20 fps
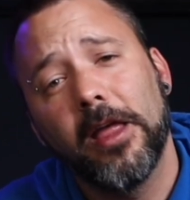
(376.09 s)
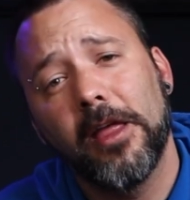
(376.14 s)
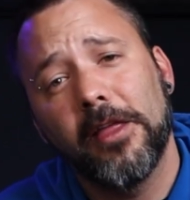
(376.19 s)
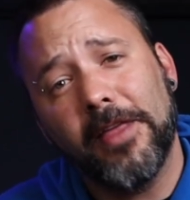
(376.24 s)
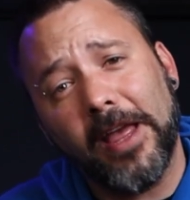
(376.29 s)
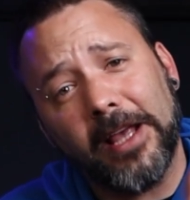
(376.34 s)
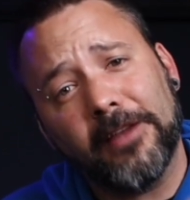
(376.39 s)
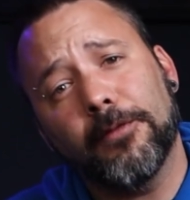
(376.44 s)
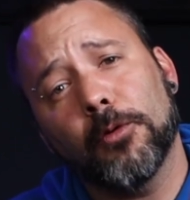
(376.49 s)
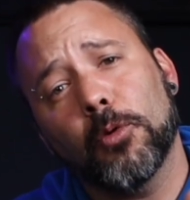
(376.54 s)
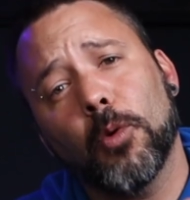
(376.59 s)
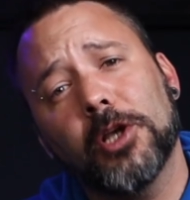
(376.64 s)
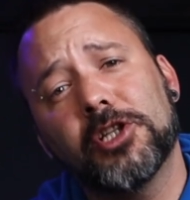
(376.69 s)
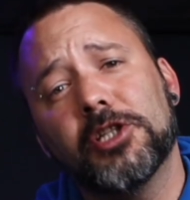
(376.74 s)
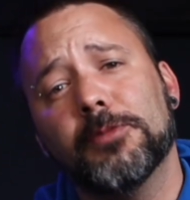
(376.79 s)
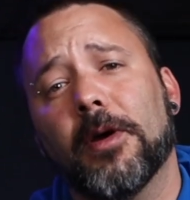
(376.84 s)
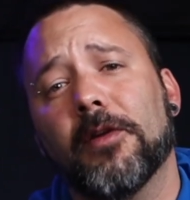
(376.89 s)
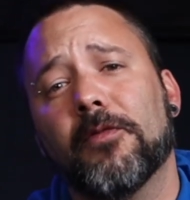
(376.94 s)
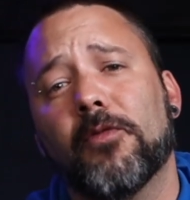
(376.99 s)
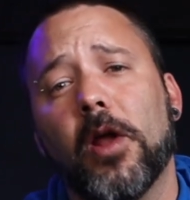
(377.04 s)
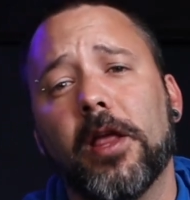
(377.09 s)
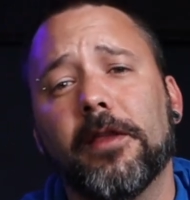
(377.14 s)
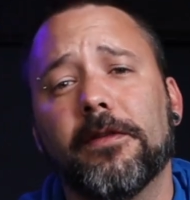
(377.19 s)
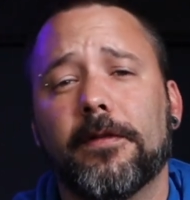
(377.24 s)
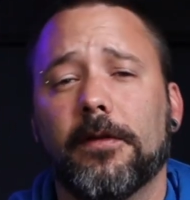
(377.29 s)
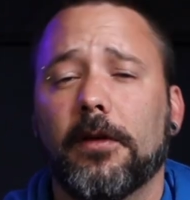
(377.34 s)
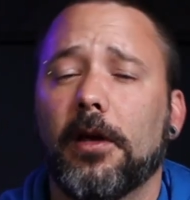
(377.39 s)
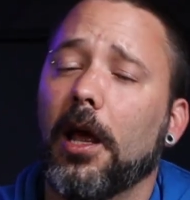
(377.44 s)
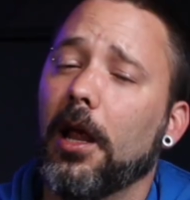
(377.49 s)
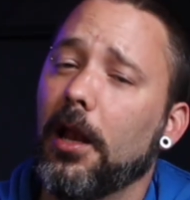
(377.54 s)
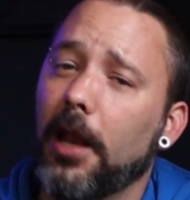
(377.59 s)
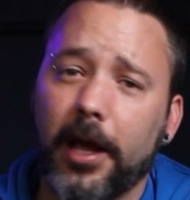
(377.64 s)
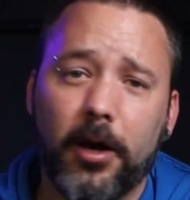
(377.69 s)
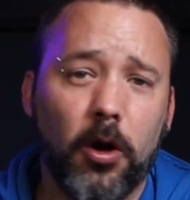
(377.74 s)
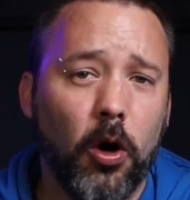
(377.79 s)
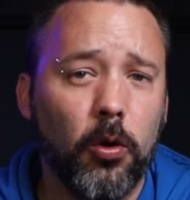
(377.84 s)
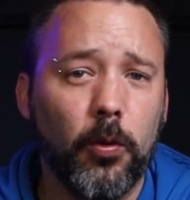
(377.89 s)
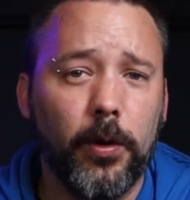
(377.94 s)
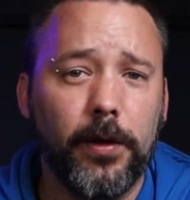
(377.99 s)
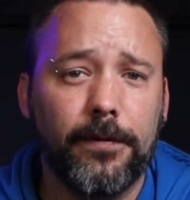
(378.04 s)
Thanks for watching, my friends, and like
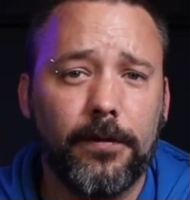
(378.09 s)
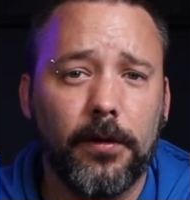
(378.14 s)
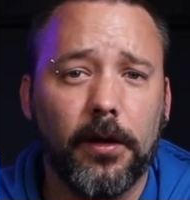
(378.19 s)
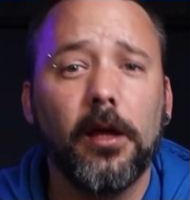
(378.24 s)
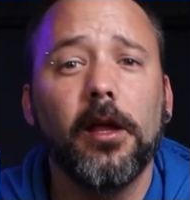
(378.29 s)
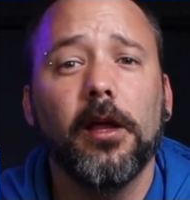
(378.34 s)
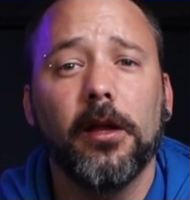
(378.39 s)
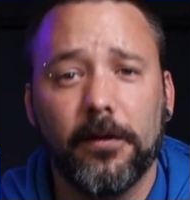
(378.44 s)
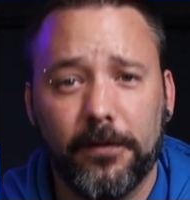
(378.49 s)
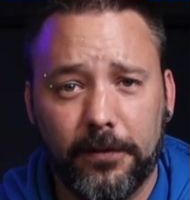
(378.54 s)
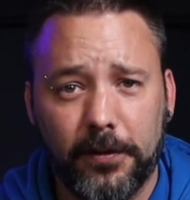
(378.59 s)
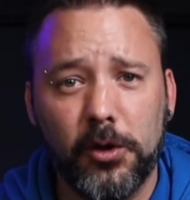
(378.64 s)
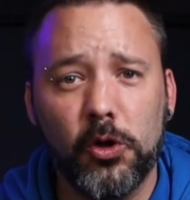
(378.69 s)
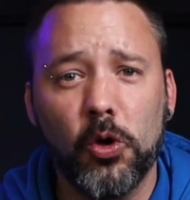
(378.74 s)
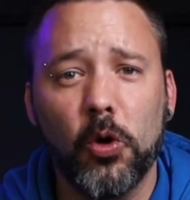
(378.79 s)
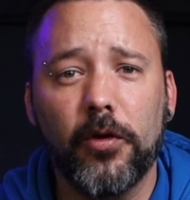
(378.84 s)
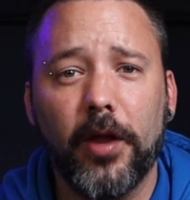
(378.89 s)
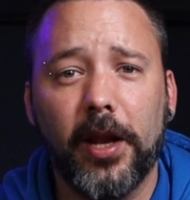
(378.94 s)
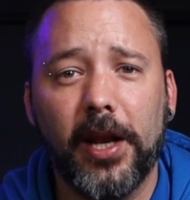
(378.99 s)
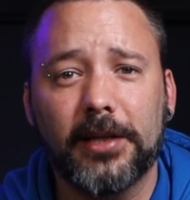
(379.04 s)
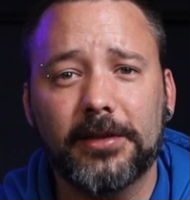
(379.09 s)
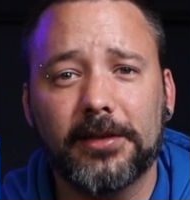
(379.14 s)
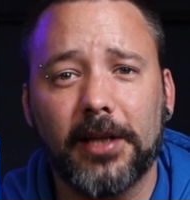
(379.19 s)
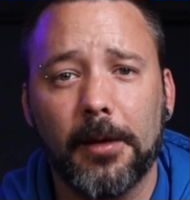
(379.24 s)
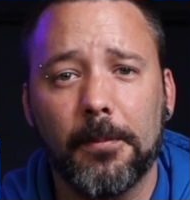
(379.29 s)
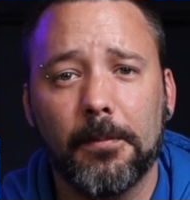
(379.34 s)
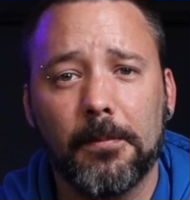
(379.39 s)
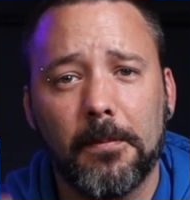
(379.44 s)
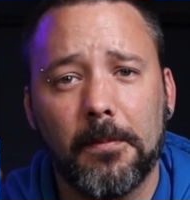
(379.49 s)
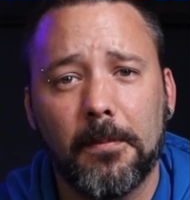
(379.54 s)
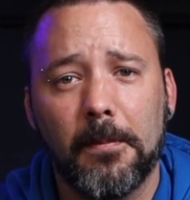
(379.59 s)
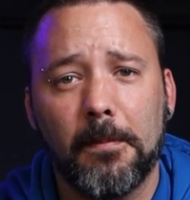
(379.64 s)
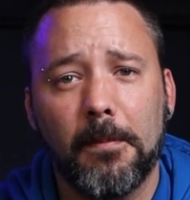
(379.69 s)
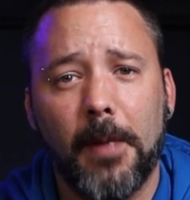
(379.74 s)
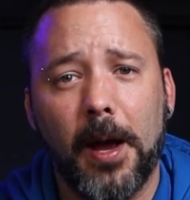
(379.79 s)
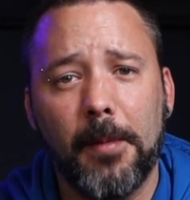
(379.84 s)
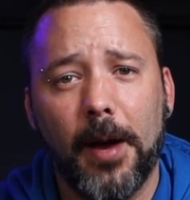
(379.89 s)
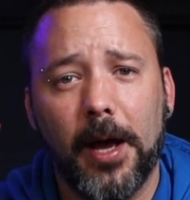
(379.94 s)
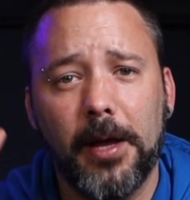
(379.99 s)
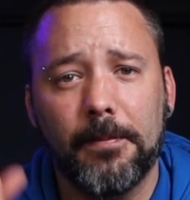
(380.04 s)
always, see you on the next time.
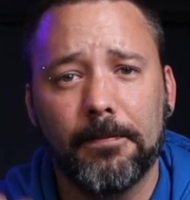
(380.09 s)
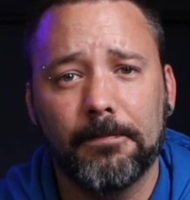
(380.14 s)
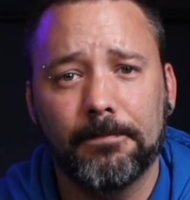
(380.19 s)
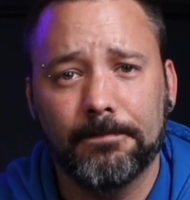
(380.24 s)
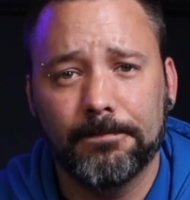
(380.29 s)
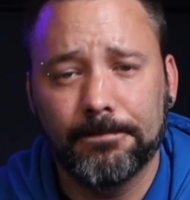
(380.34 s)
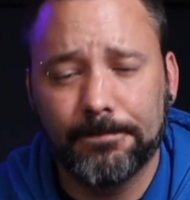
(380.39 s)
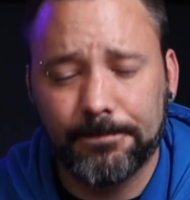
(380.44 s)
Bye bye.